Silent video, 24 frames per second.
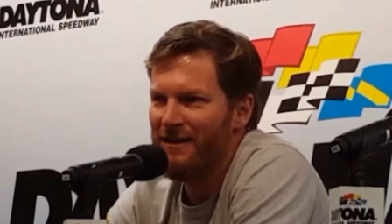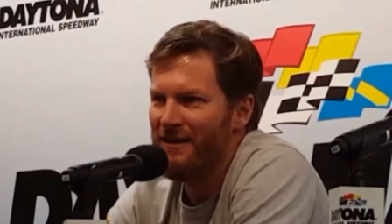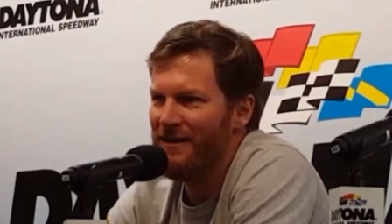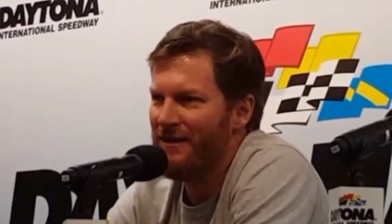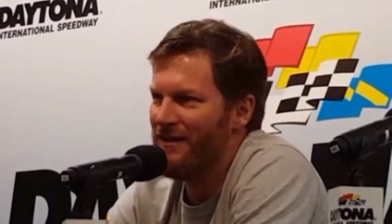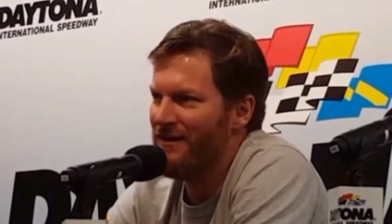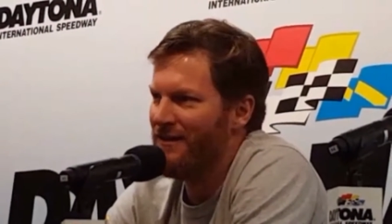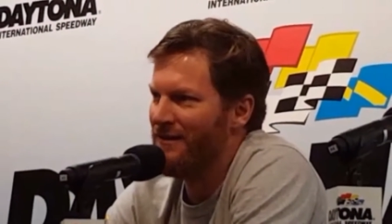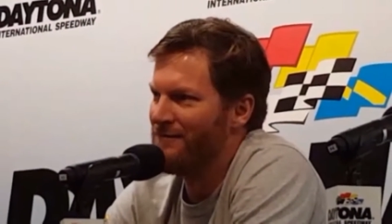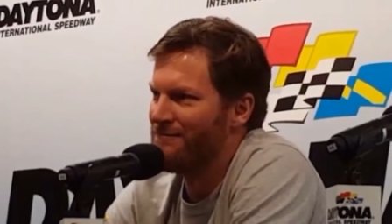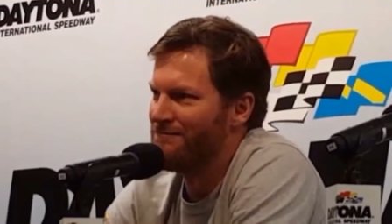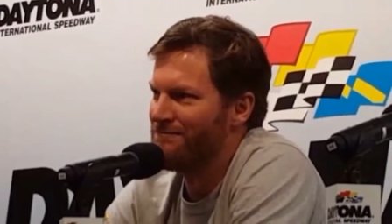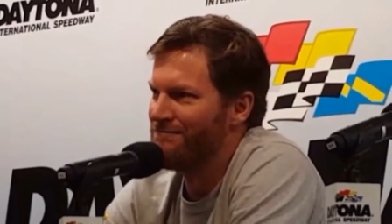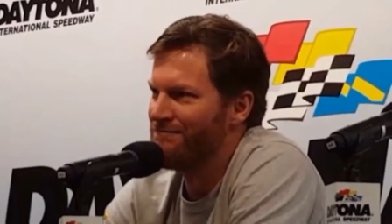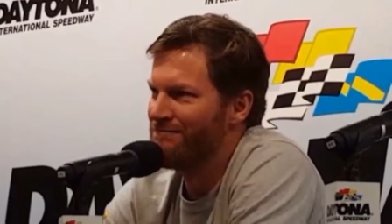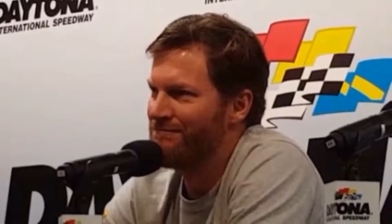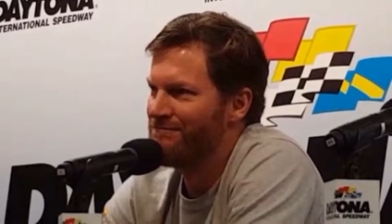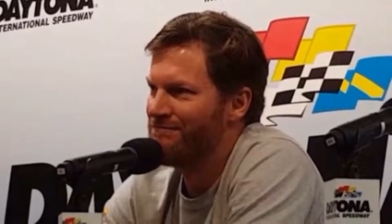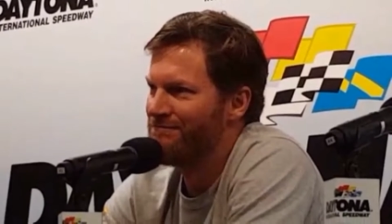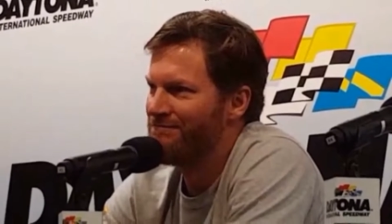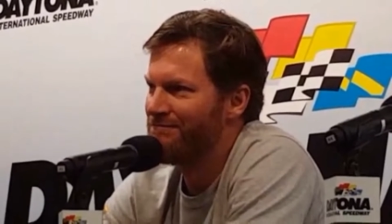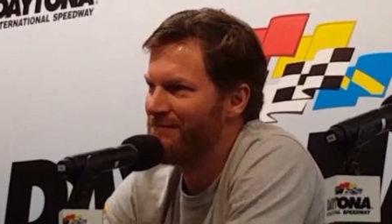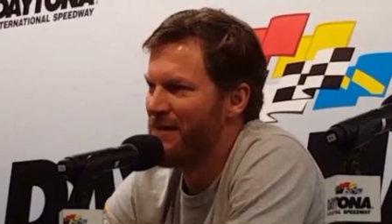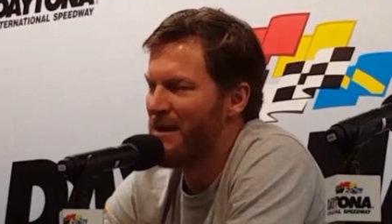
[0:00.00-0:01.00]
Um,
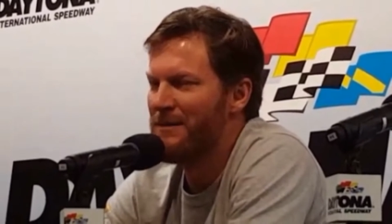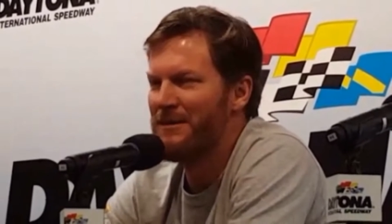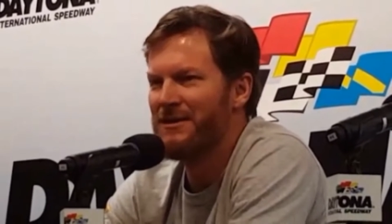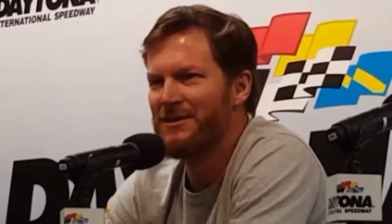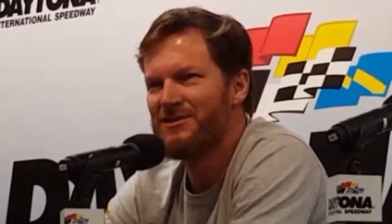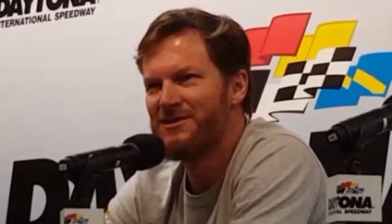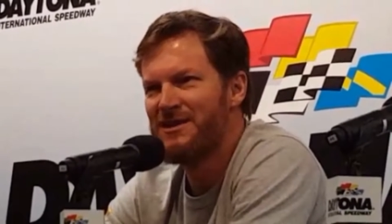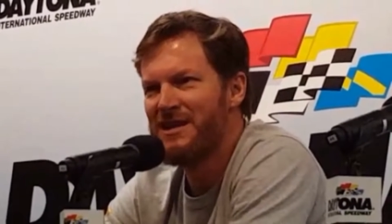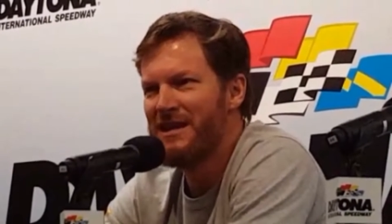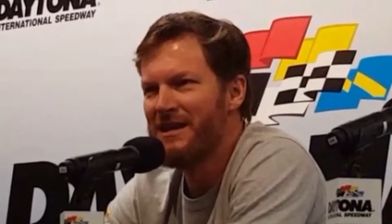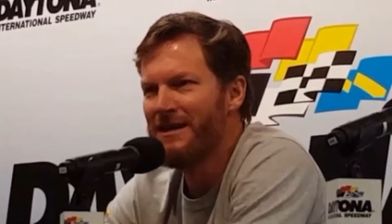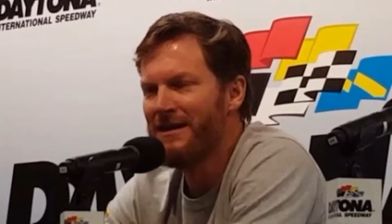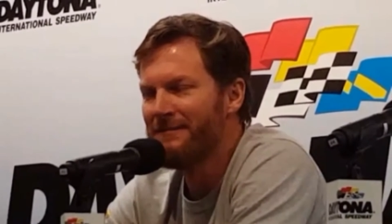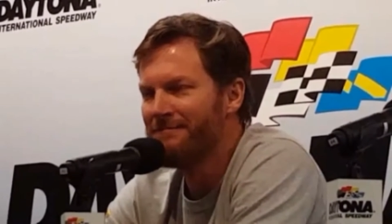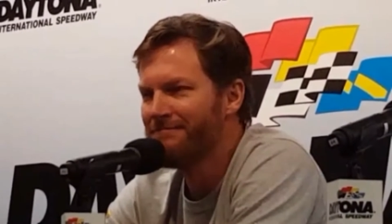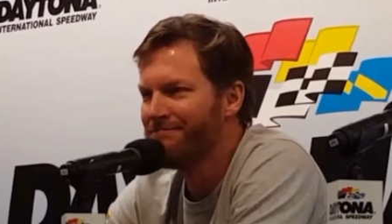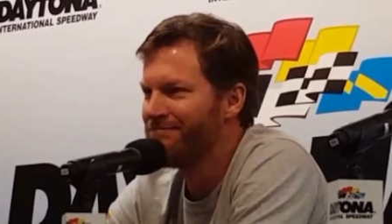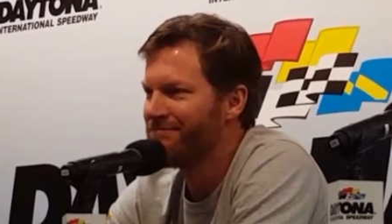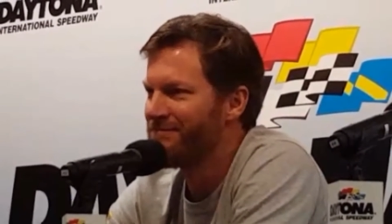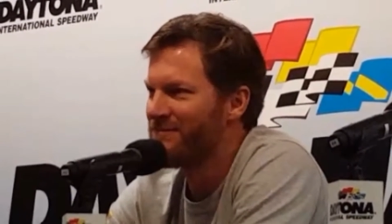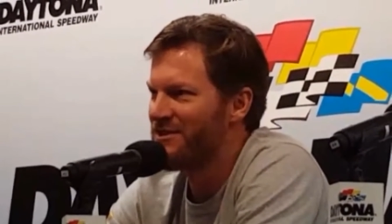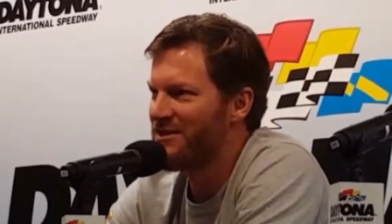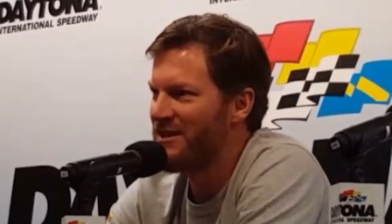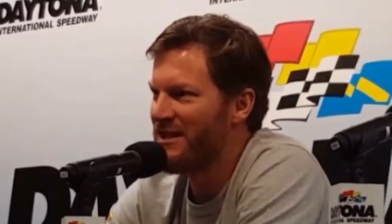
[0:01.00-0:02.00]
I it's 10,
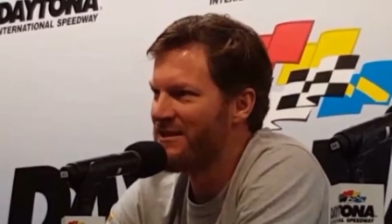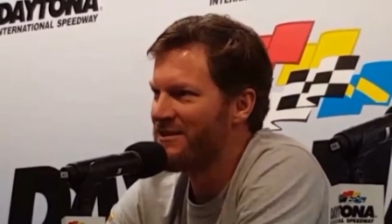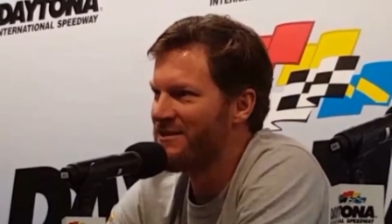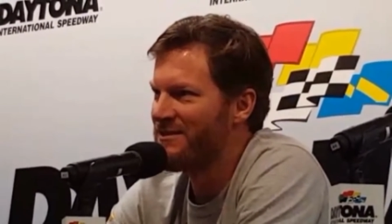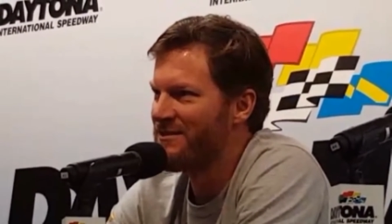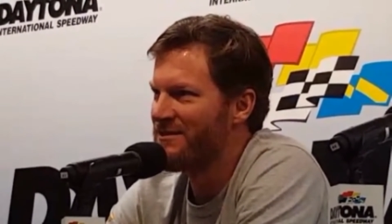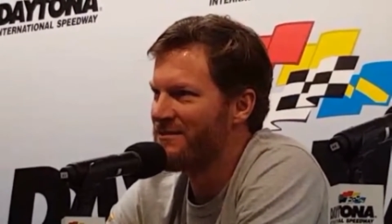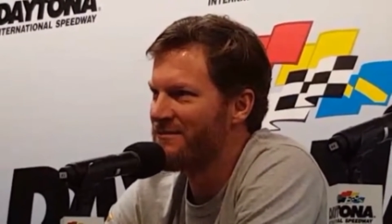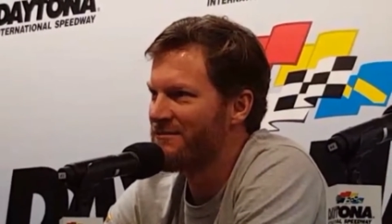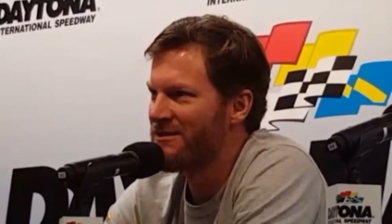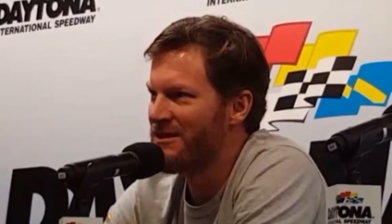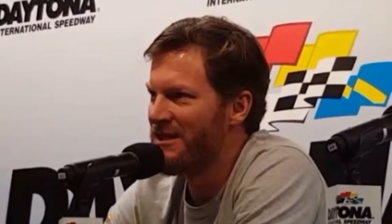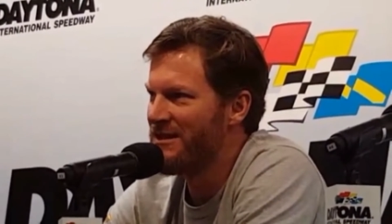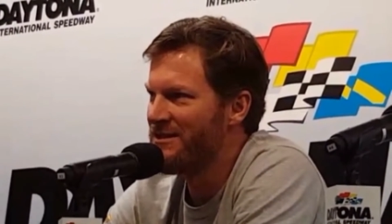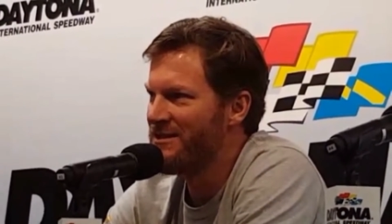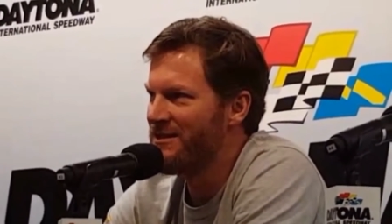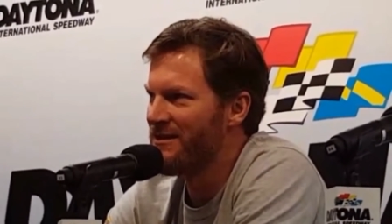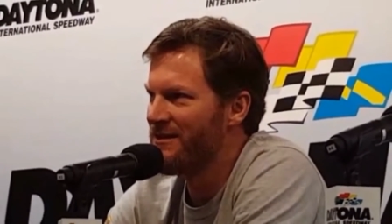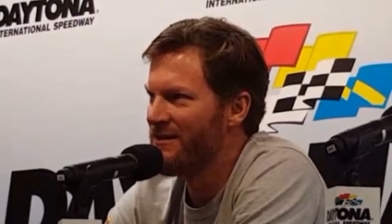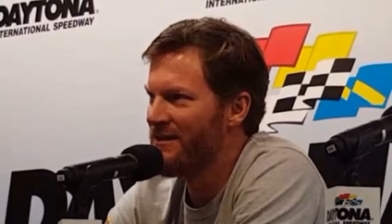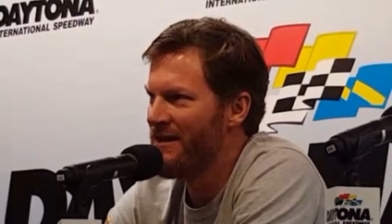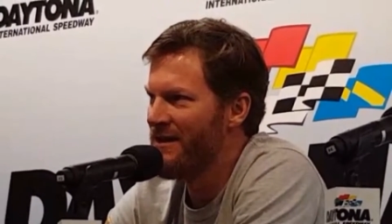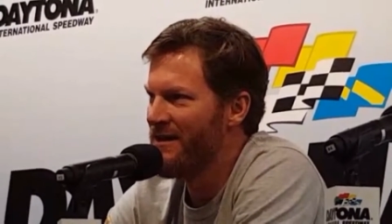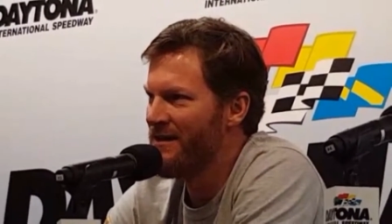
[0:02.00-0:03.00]
six, six
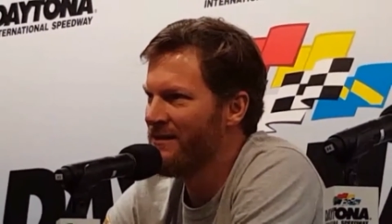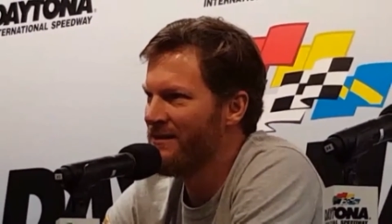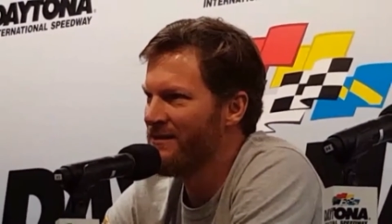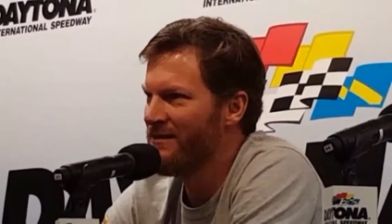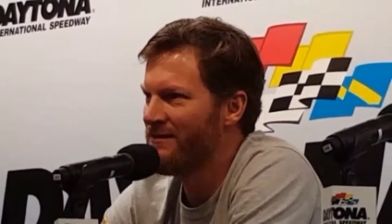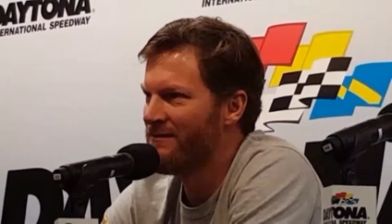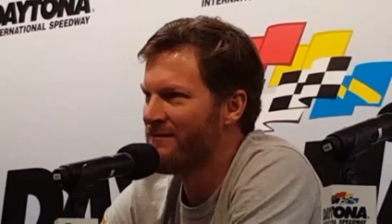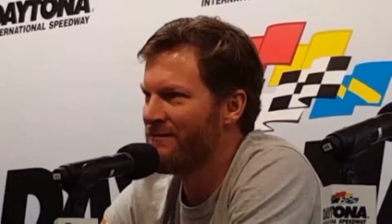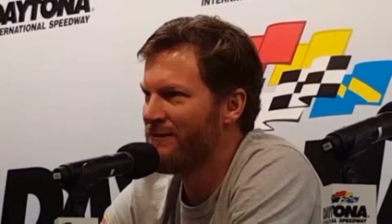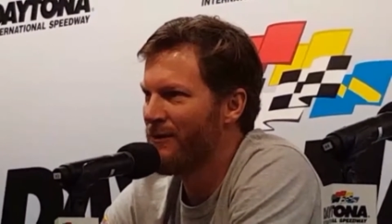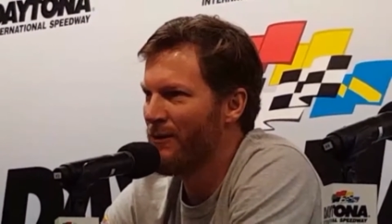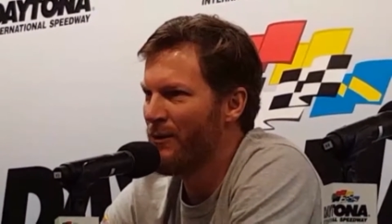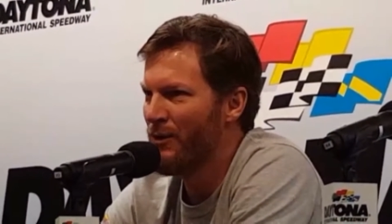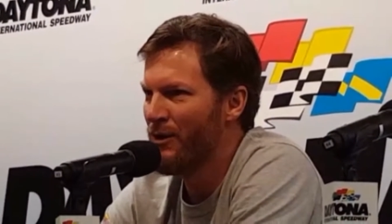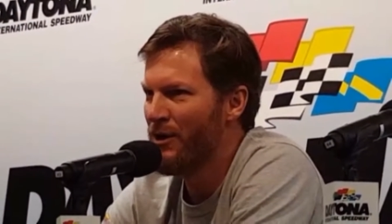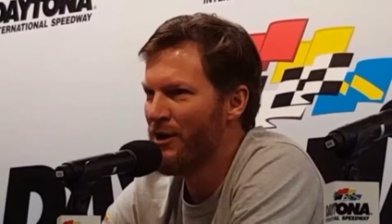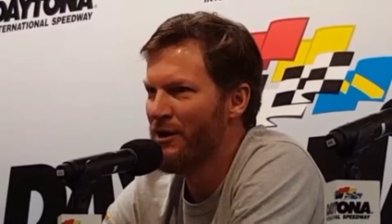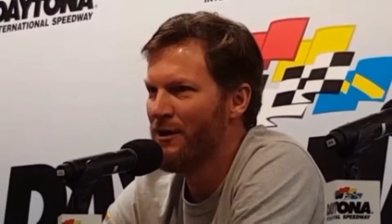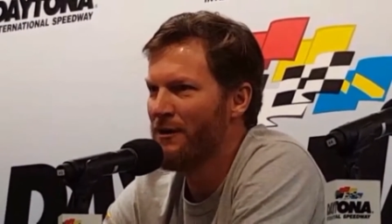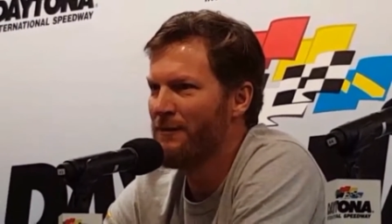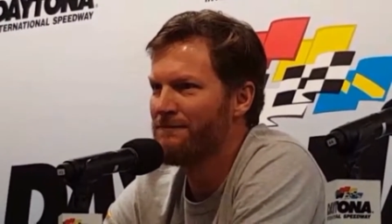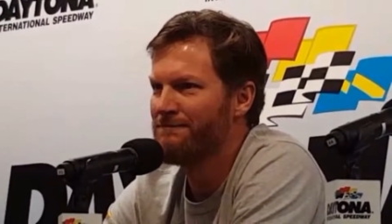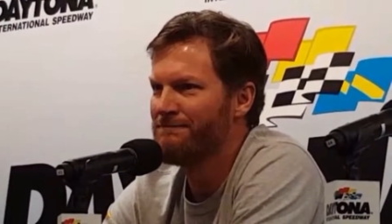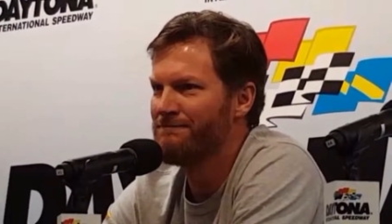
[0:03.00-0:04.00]
at Dega and four
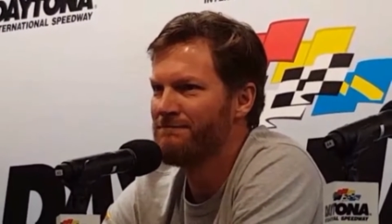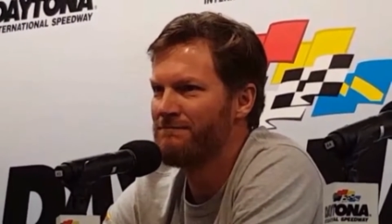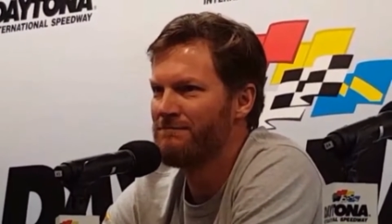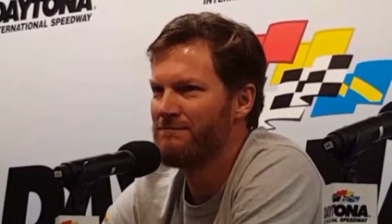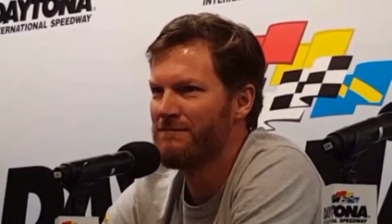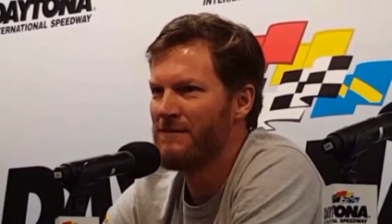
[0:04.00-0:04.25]
here.